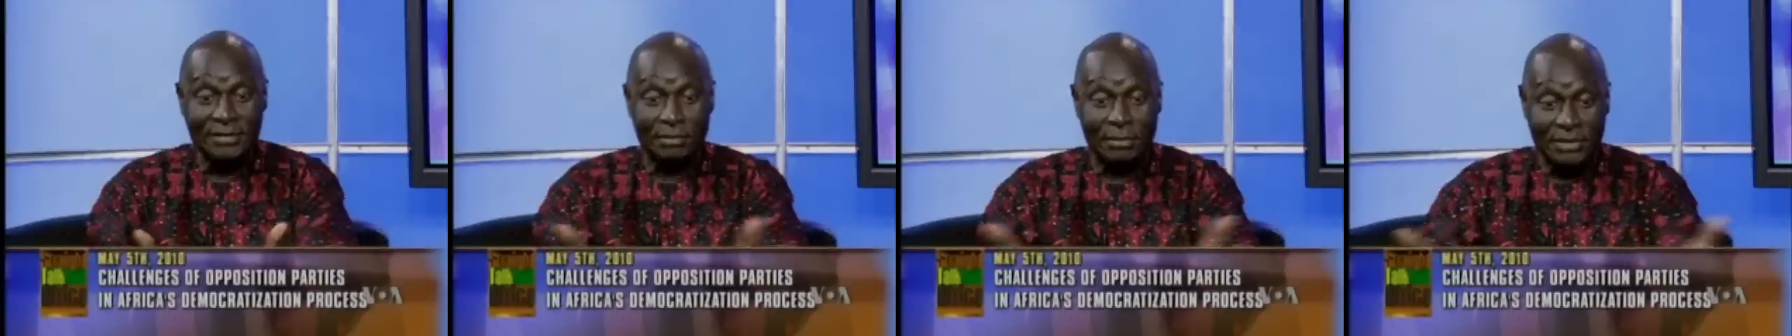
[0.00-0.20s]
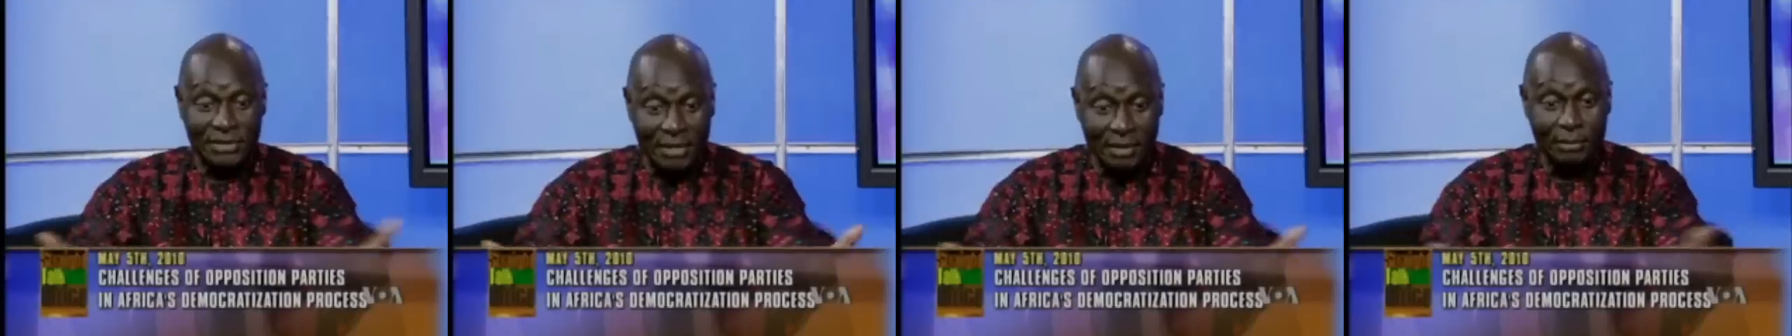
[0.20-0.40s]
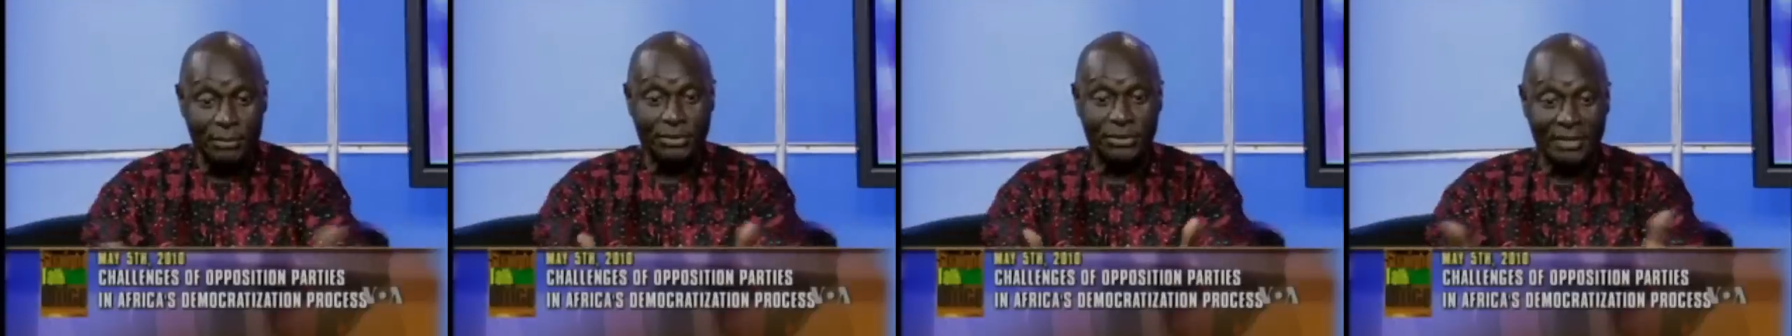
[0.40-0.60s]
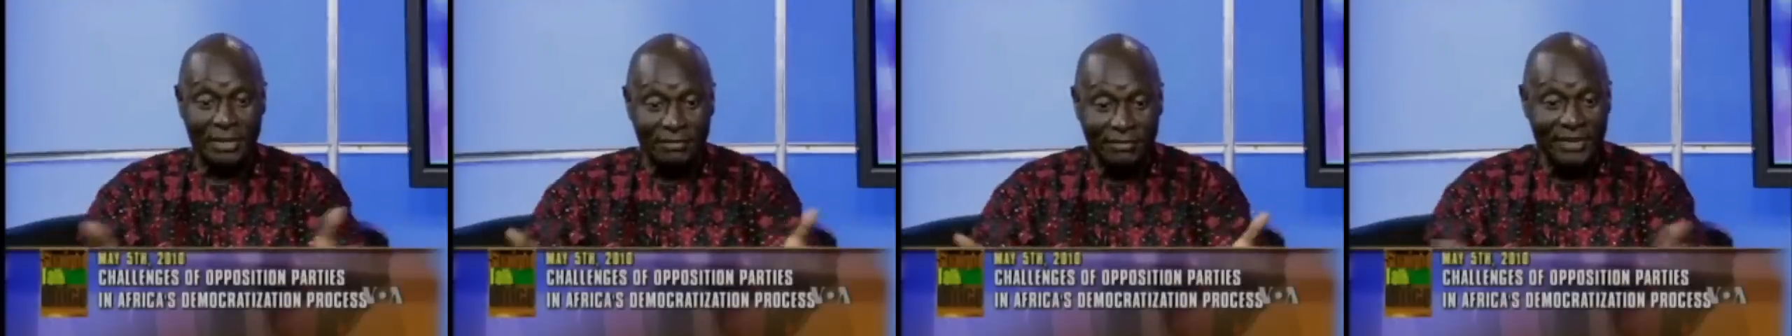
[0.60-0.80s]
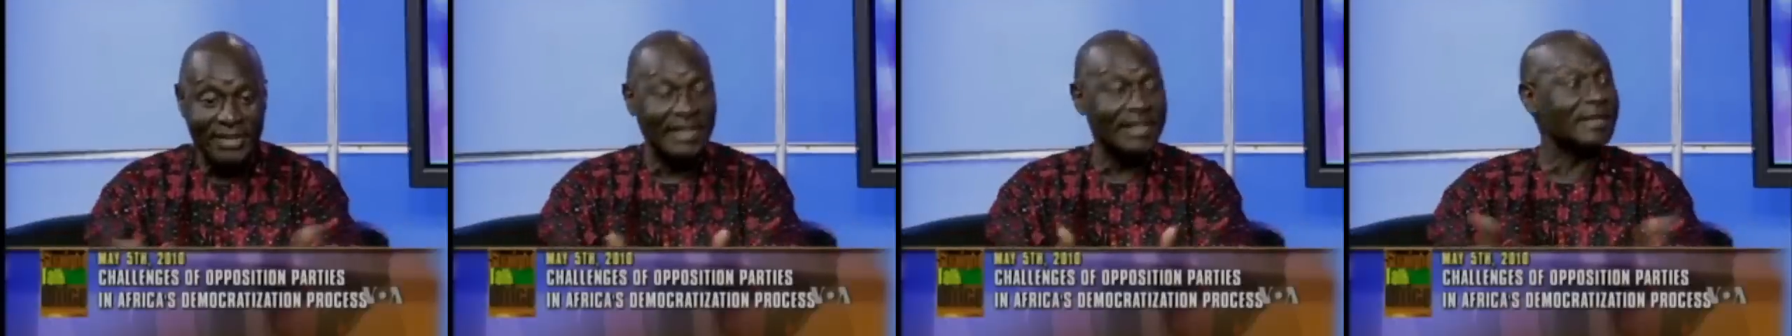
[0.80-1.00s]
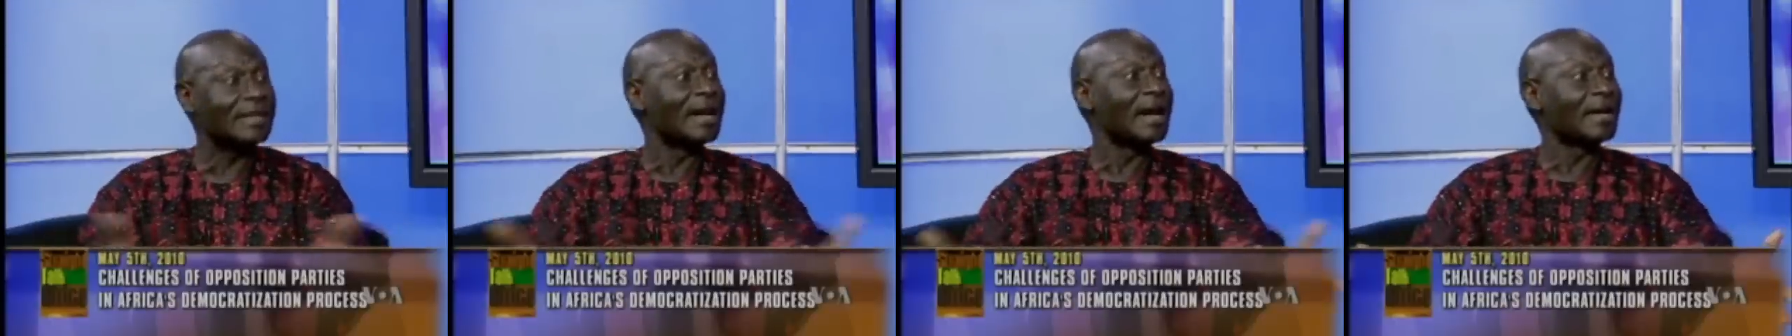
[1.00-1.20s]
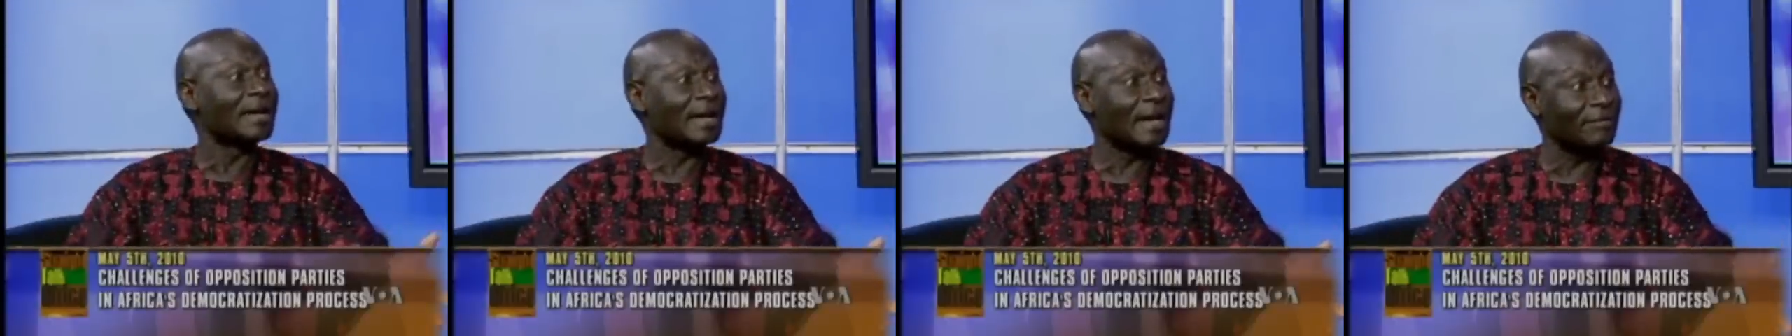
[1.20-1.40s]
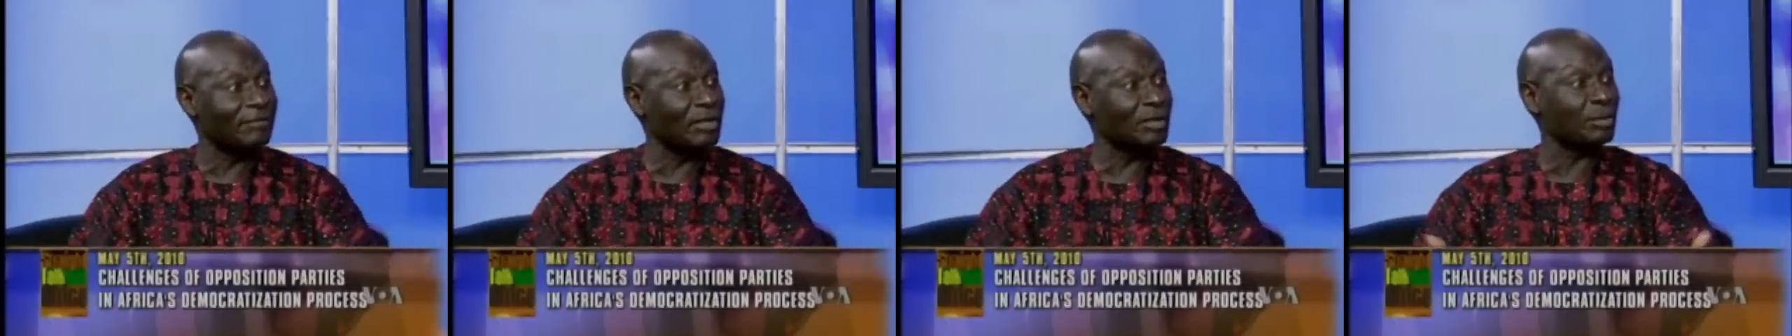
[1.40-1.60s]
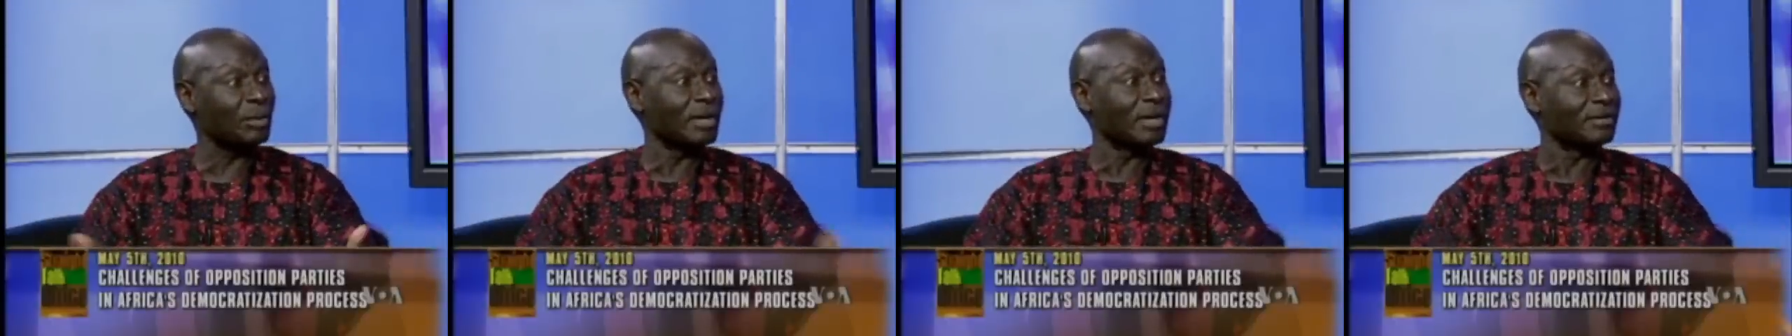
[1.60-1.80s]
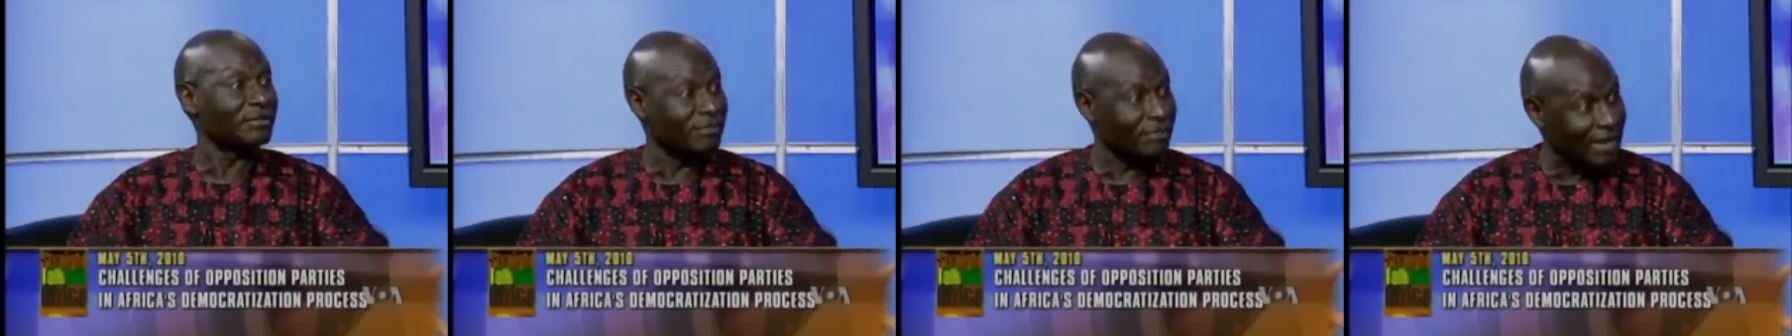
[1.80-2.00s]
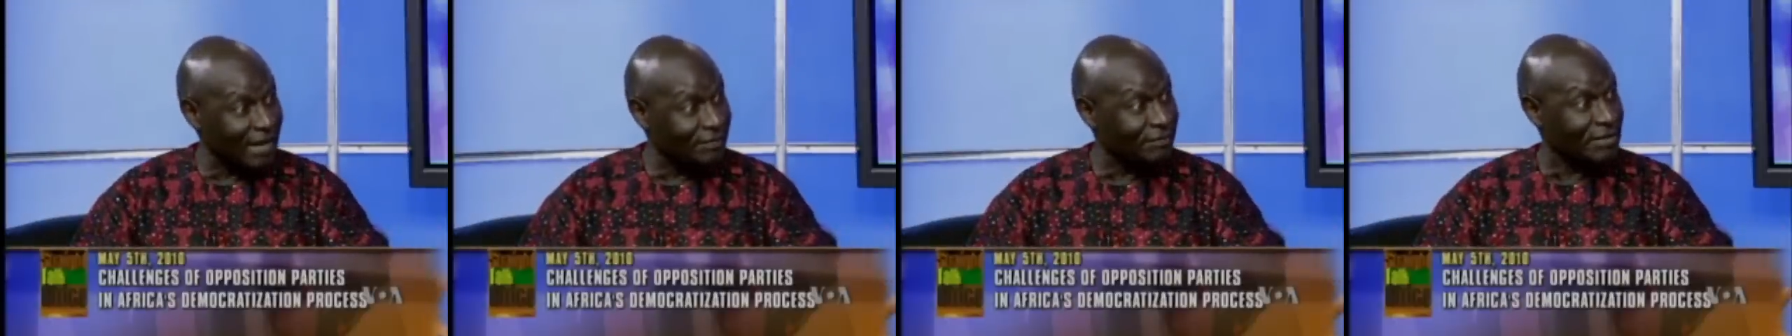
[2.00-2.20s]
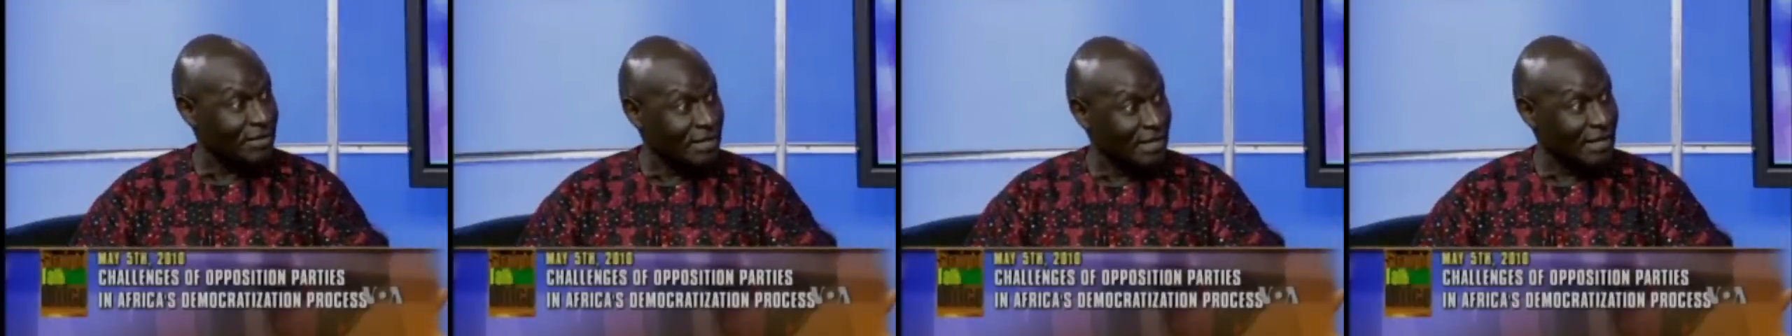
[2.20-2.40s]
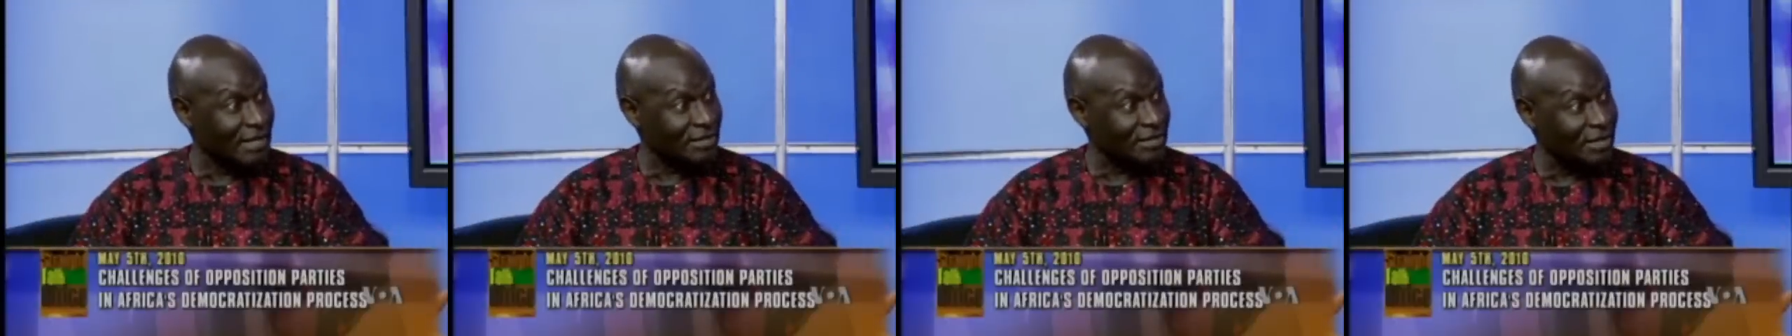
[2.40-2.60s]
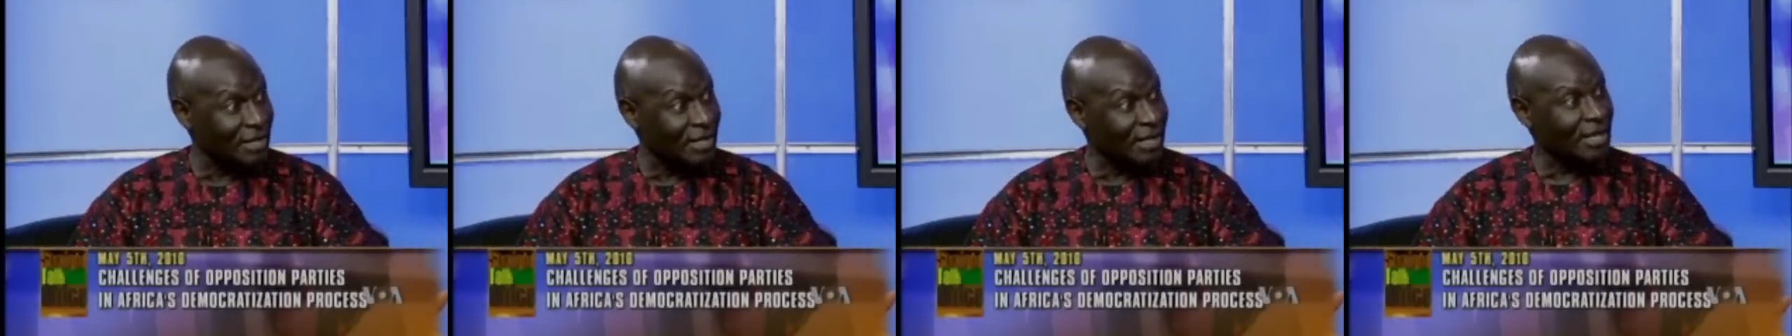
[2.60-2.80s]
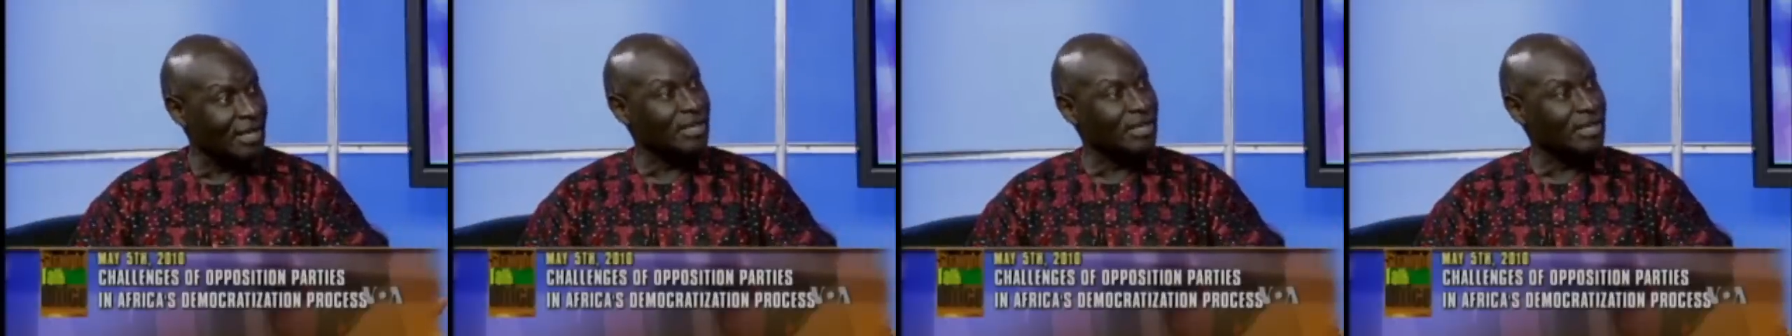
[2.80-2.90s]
has Mr. Museveni done after 25 years,